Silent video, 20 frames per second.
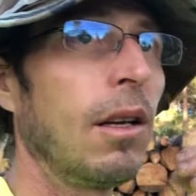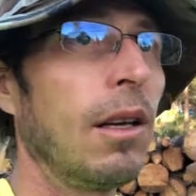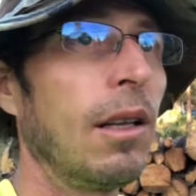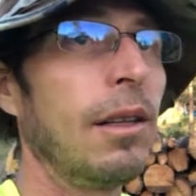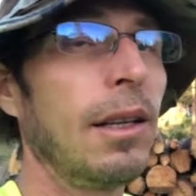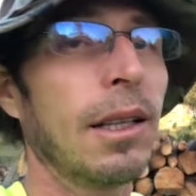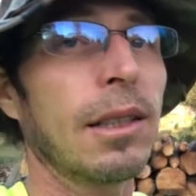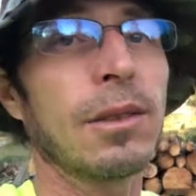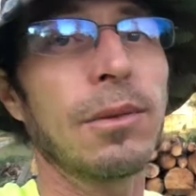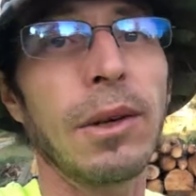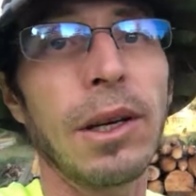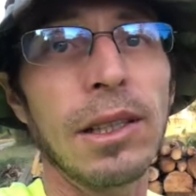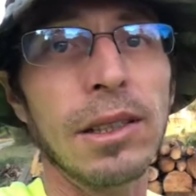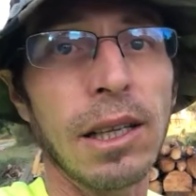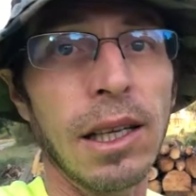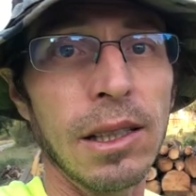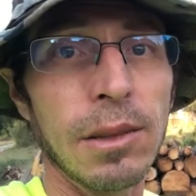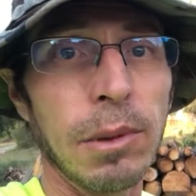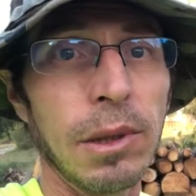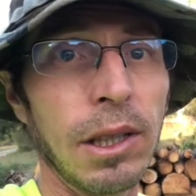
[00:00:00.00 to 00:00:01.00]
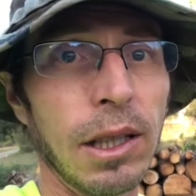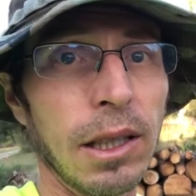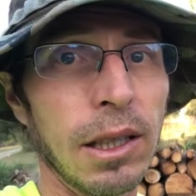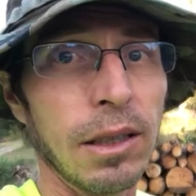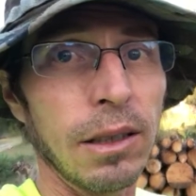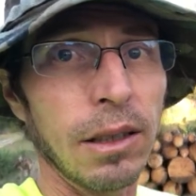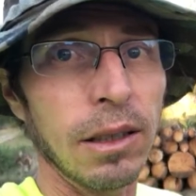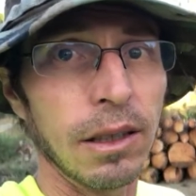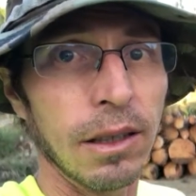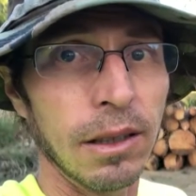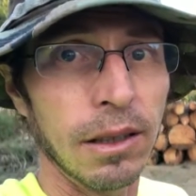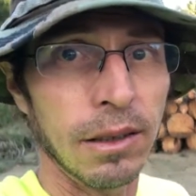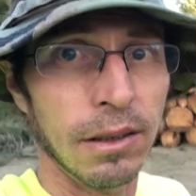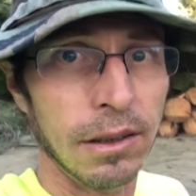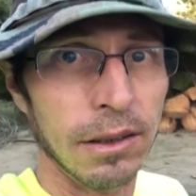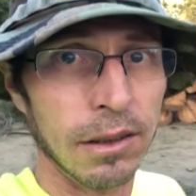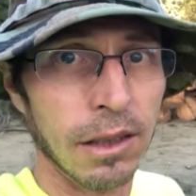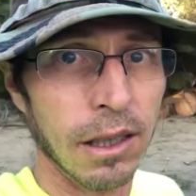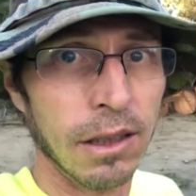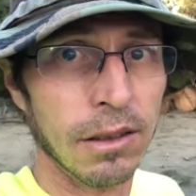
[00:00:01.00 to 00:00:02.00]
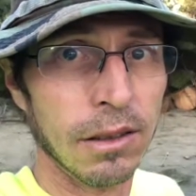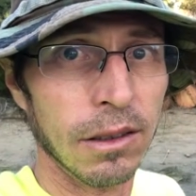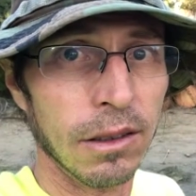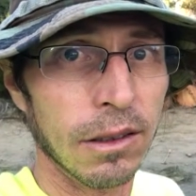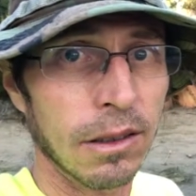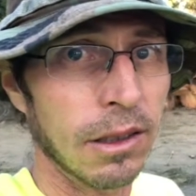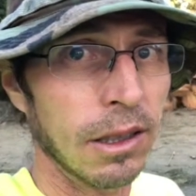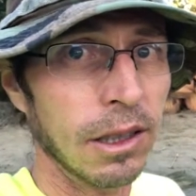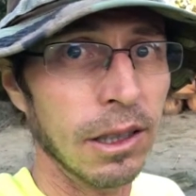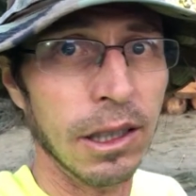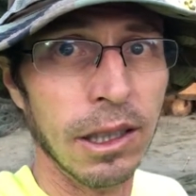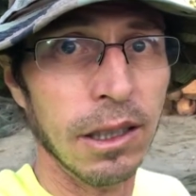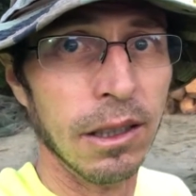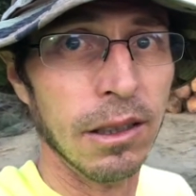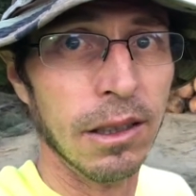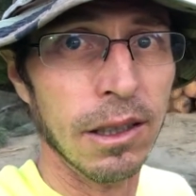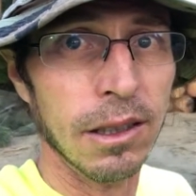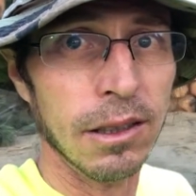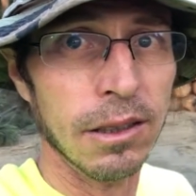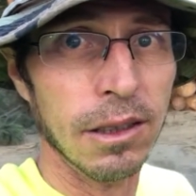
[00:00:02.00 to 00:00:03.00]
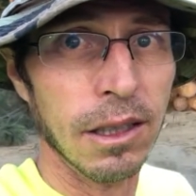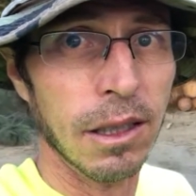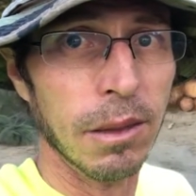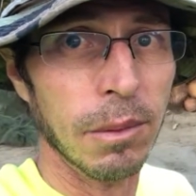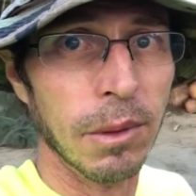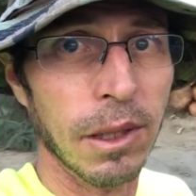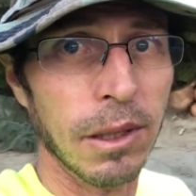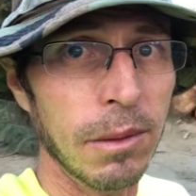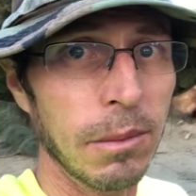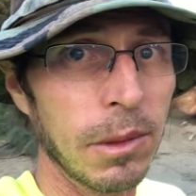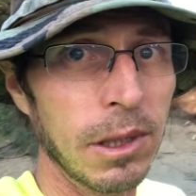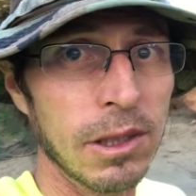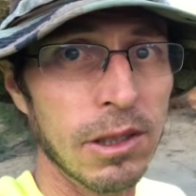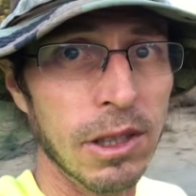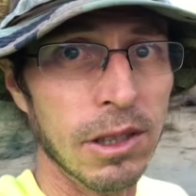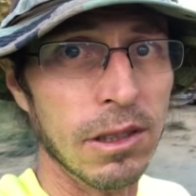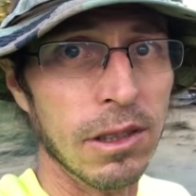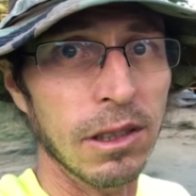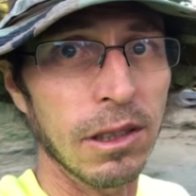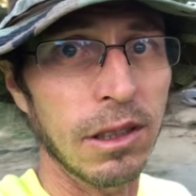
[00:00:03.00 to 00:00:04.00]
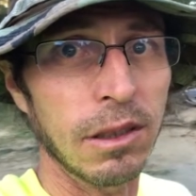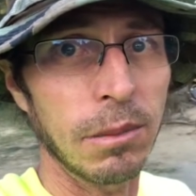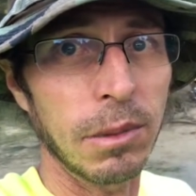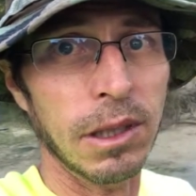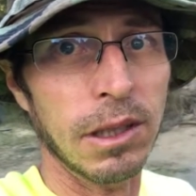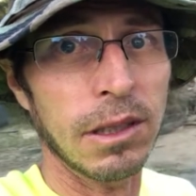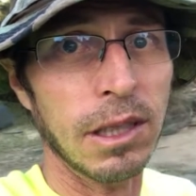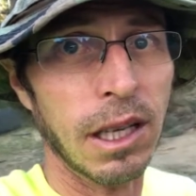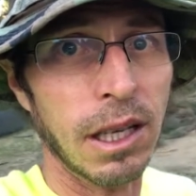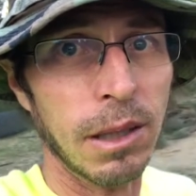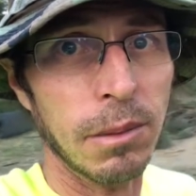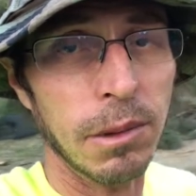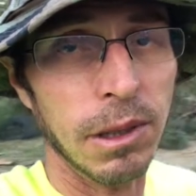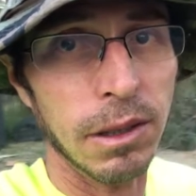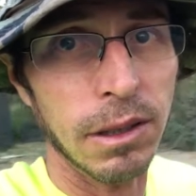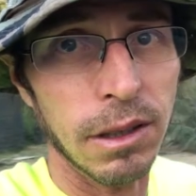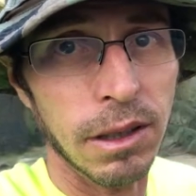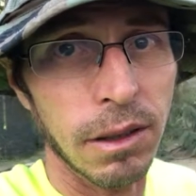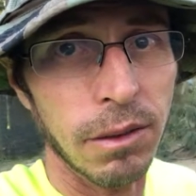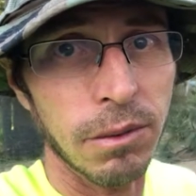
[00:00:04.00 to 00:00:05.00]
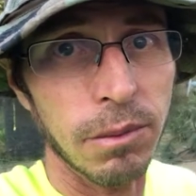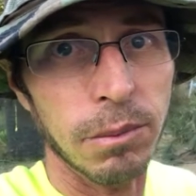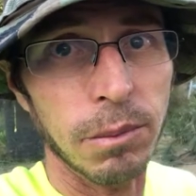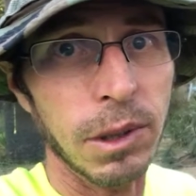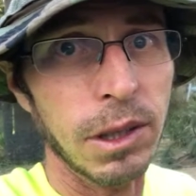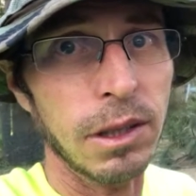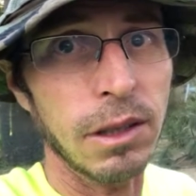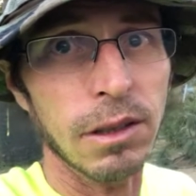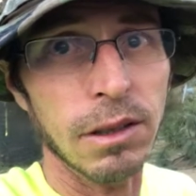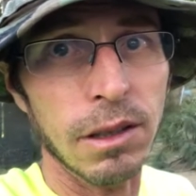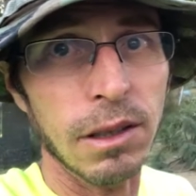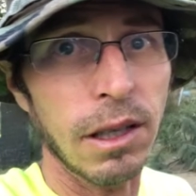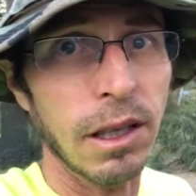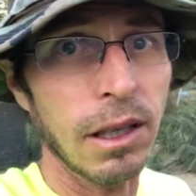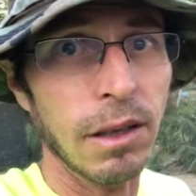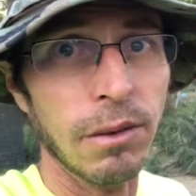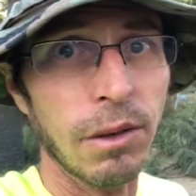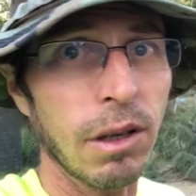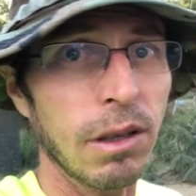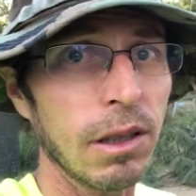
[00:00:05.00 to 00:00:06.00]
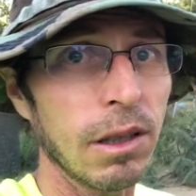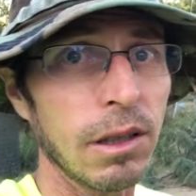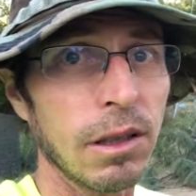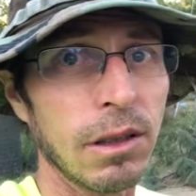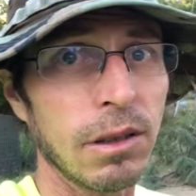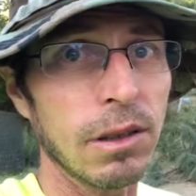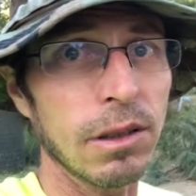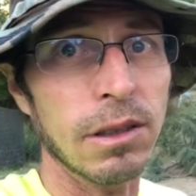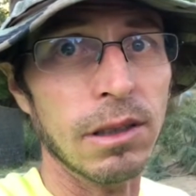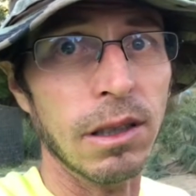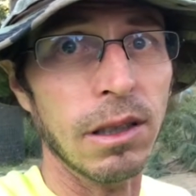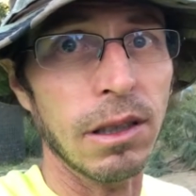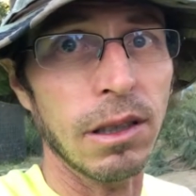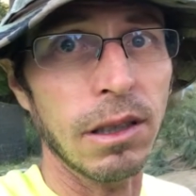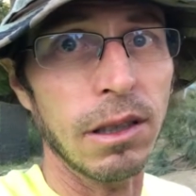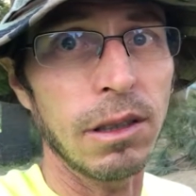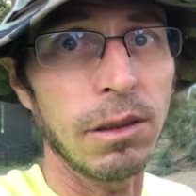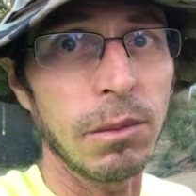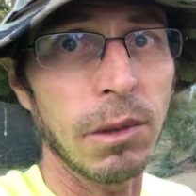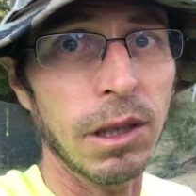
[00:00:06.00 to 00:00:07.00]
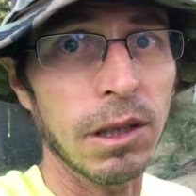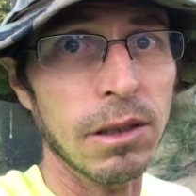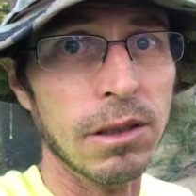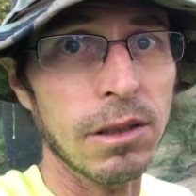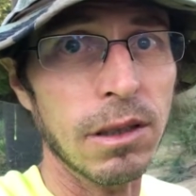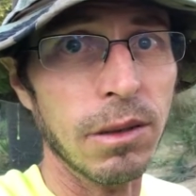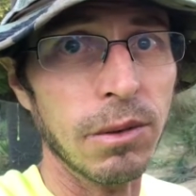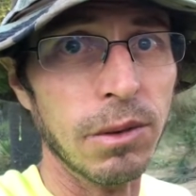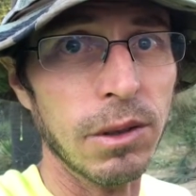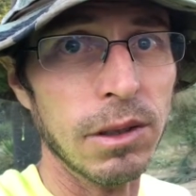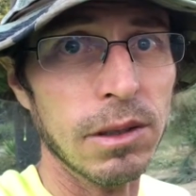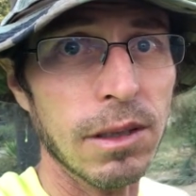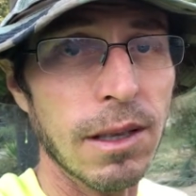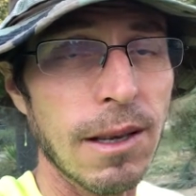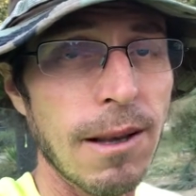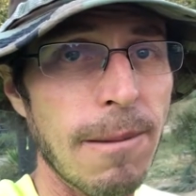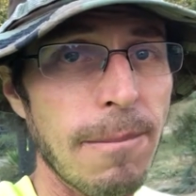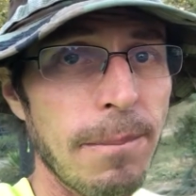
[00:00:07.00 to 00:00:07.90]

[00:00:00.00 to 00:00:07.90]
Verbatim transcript: Next phase has begun. These guys are cleaning things up, and I mean, just a little bit of time that they've been here today, I've already noticed a, a humongous difference.